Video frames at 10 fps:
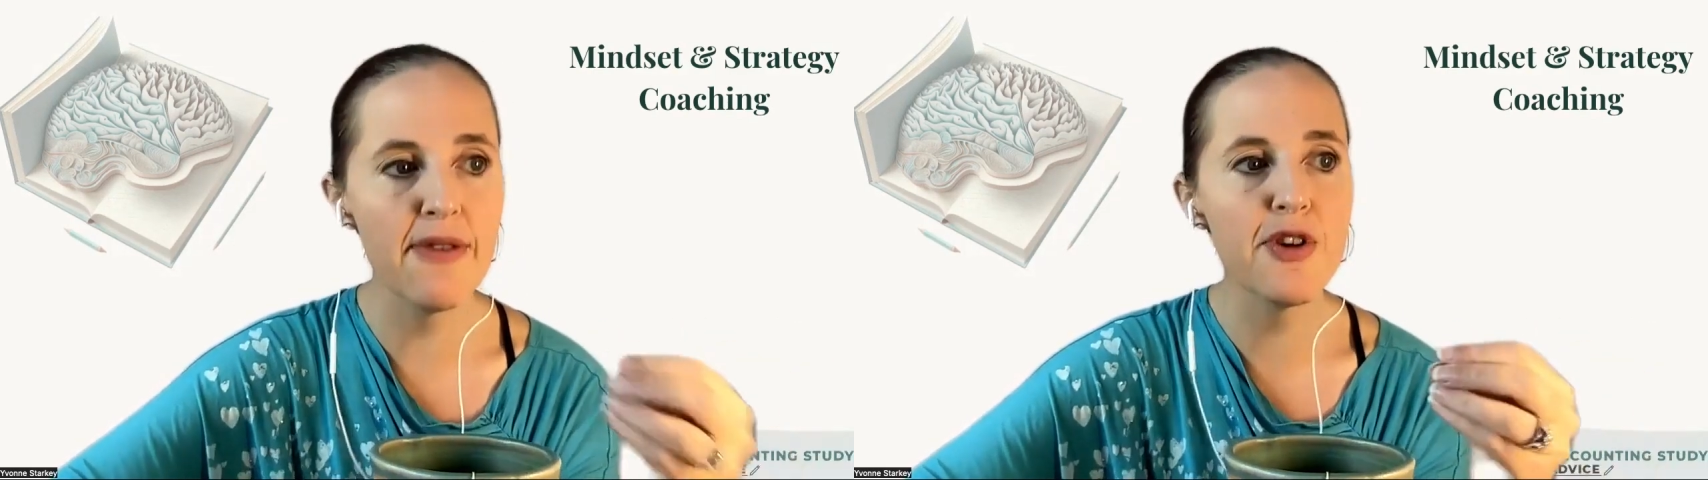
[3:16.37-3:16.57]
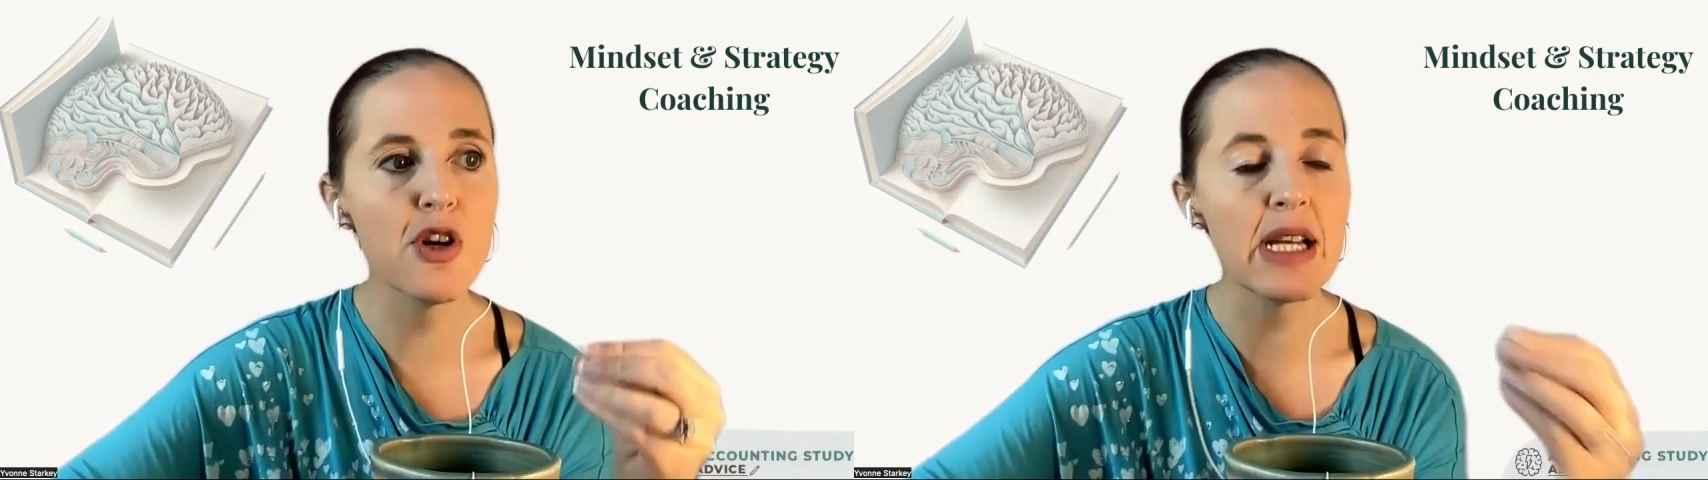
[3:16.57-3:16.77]

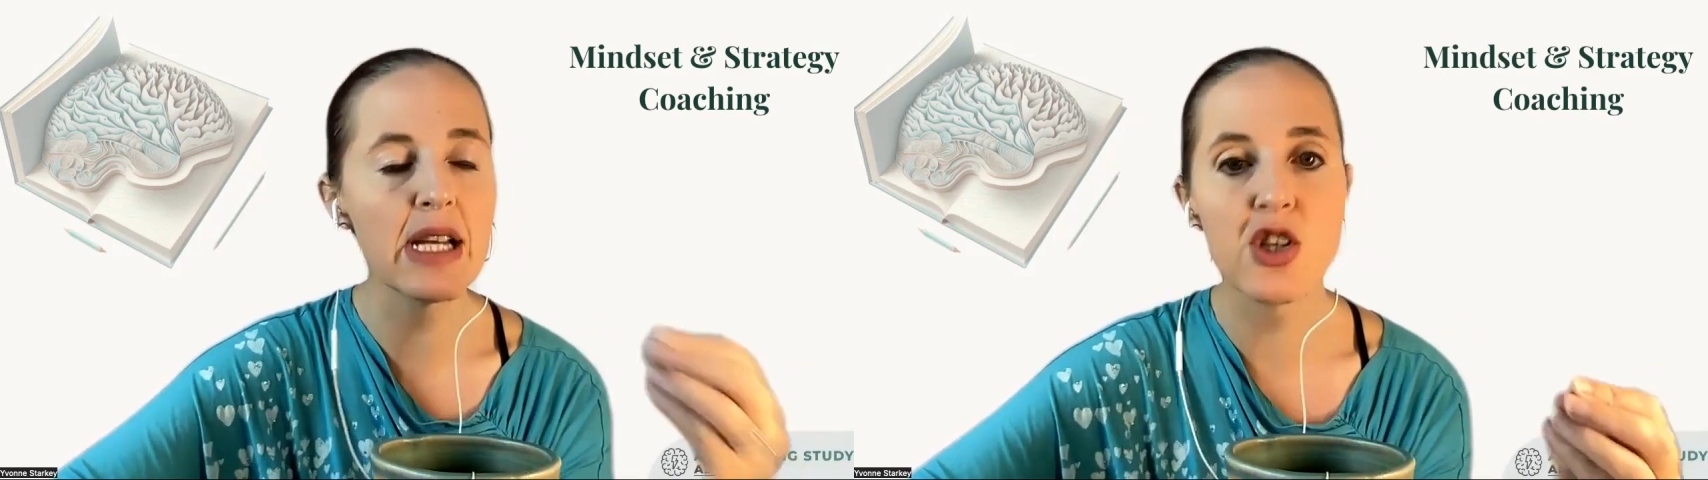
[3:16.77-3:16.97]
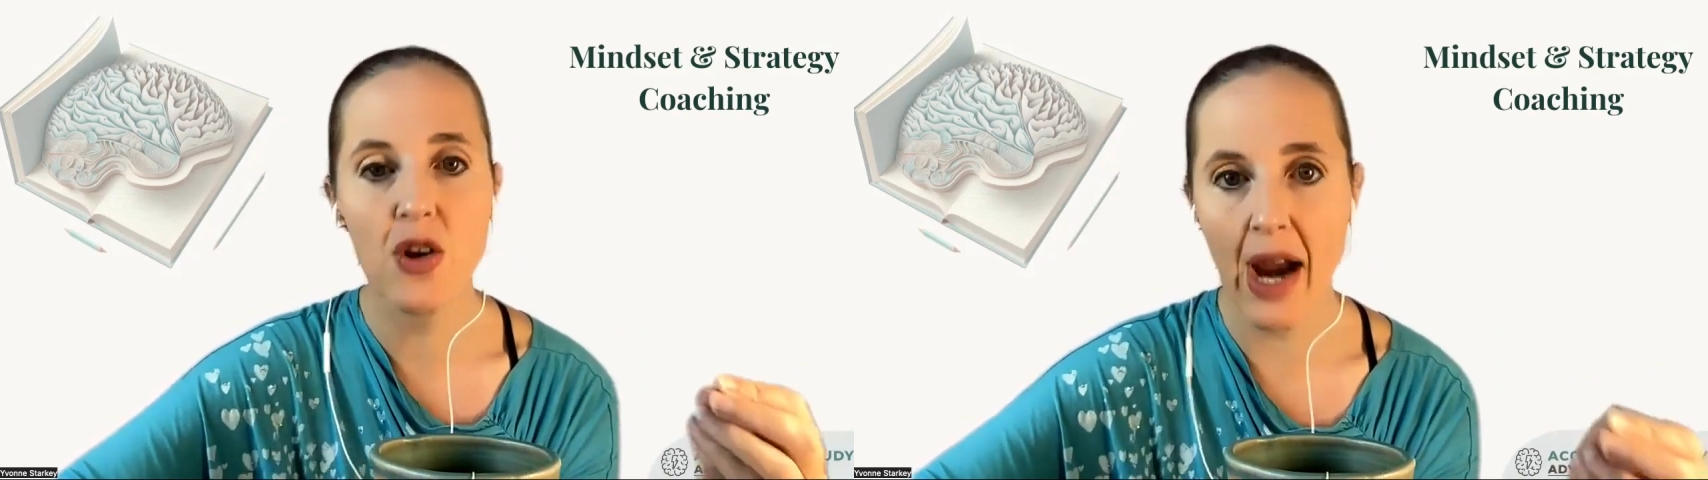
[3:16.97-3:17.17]
if you're
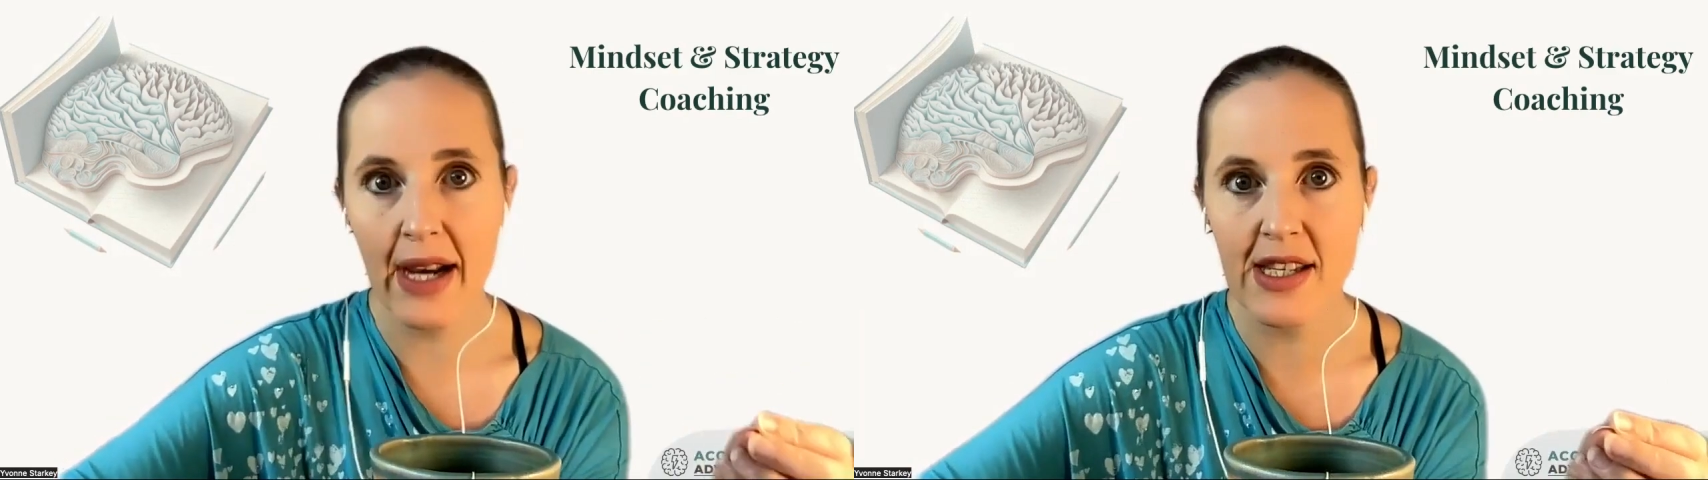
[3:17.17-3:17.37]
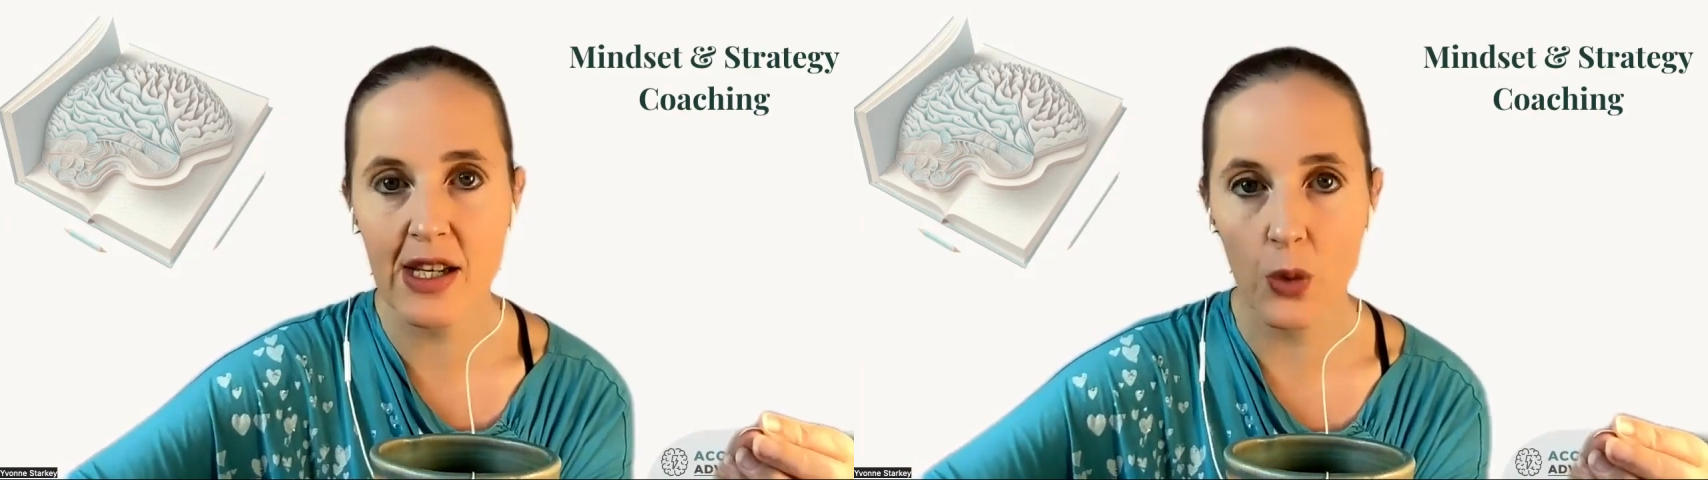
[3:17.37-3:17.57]

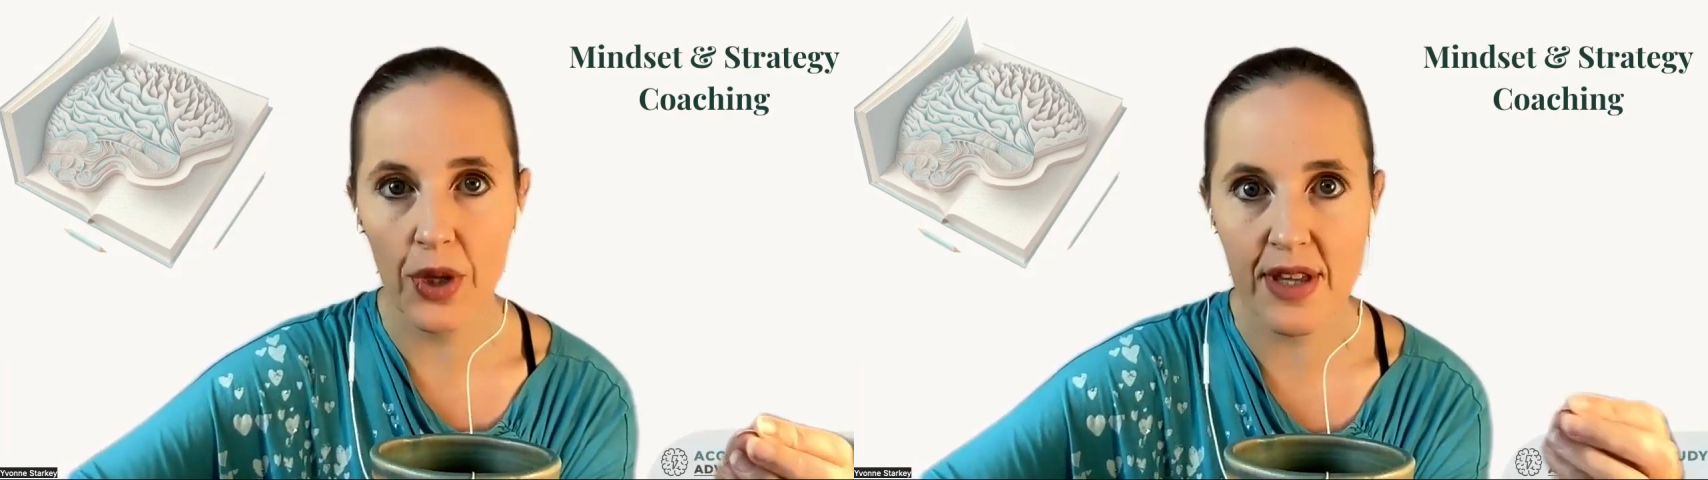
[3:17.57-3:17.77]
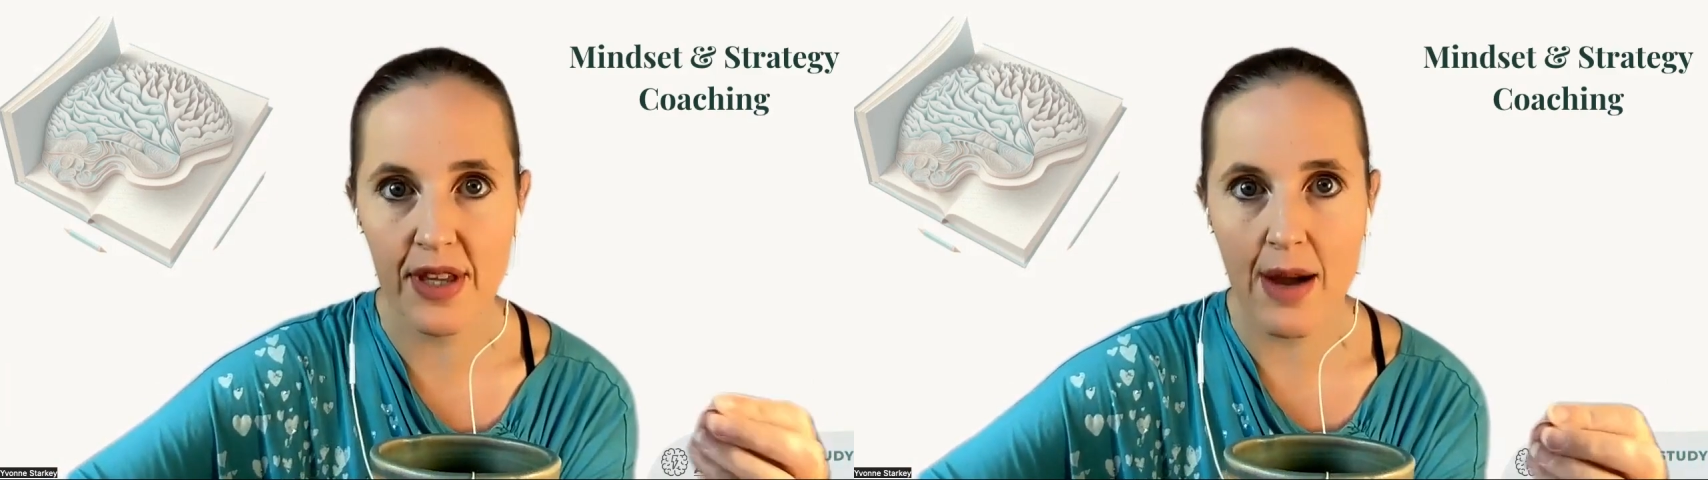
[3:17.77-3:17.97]
interacting
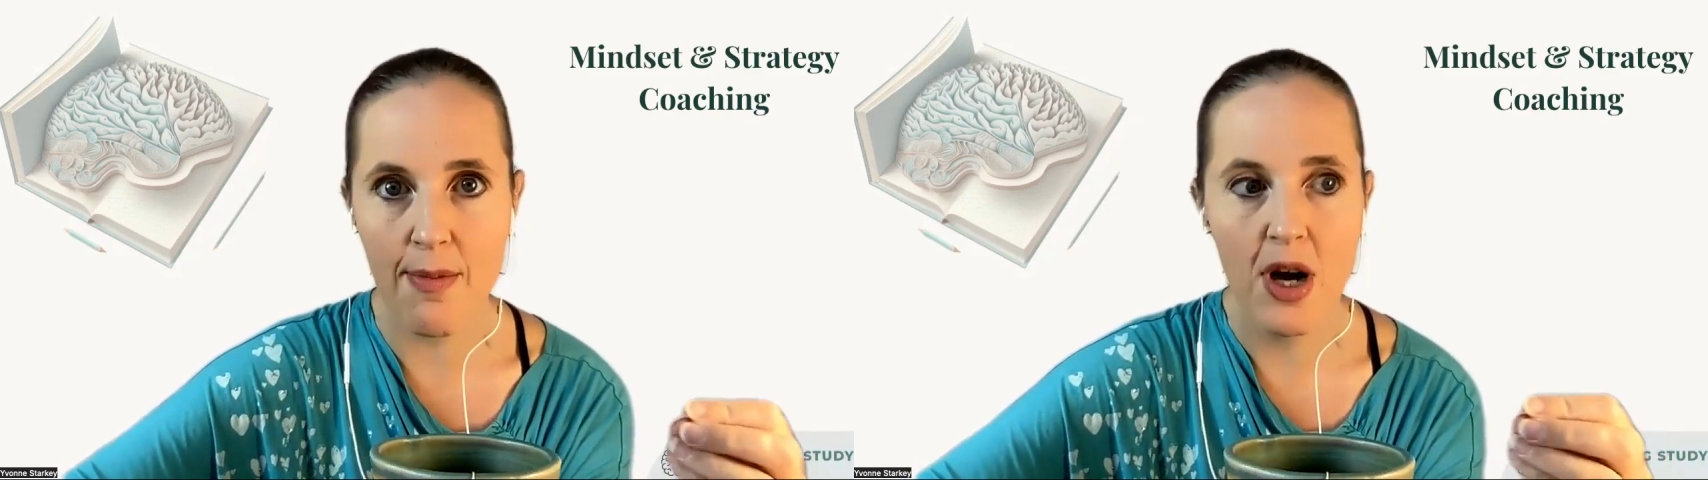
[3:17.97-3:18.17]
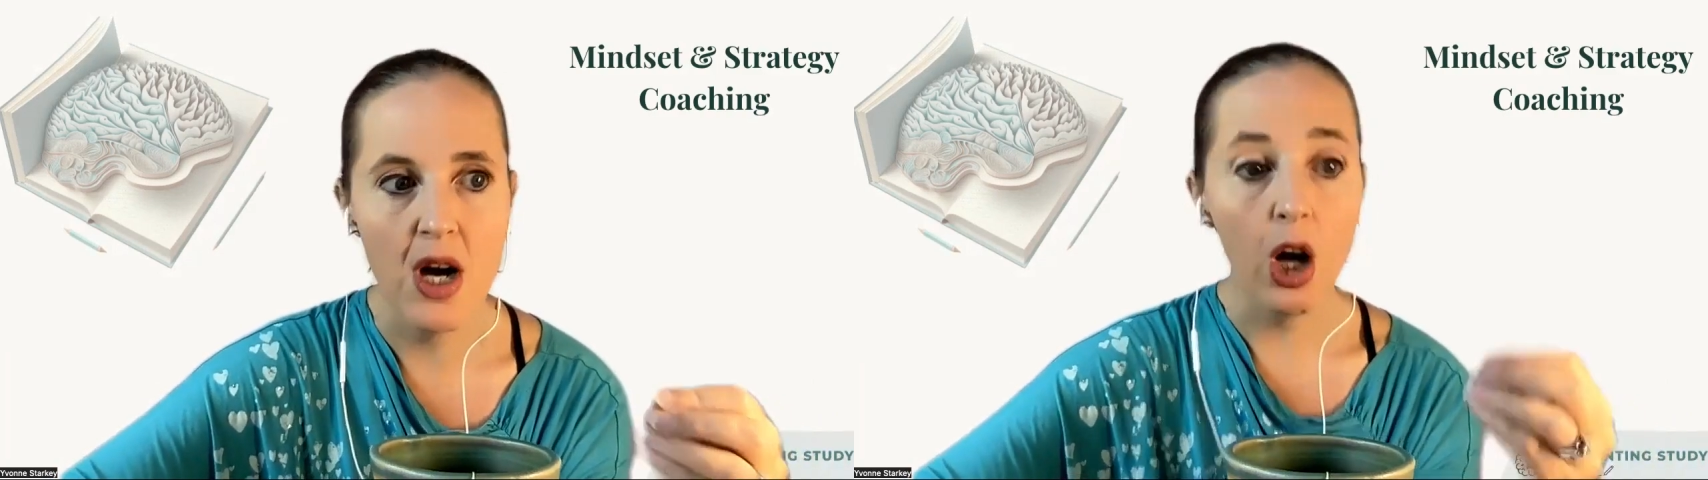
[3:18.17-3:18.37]
with
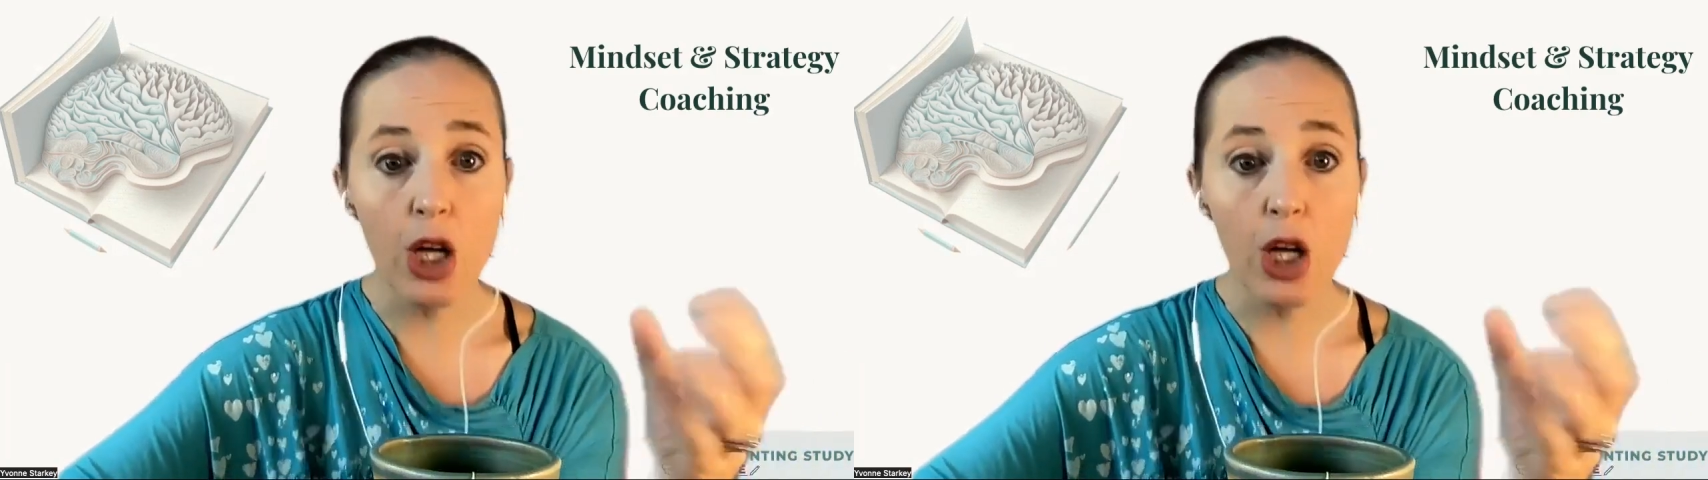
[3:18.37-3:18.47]
them